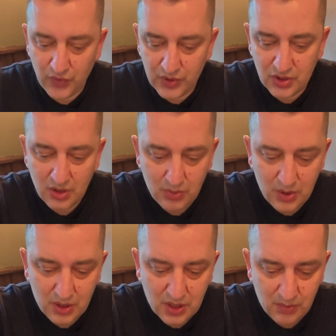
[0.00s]
It's not
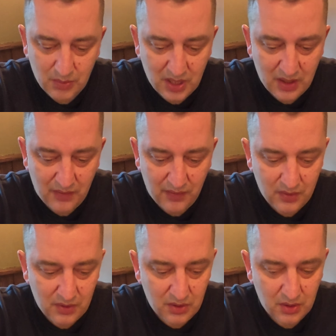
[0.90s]
working with that
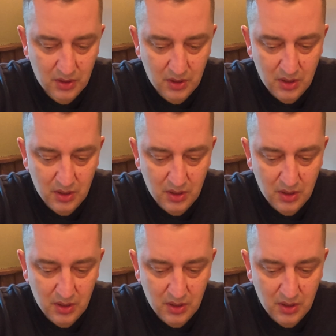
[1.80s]
fork.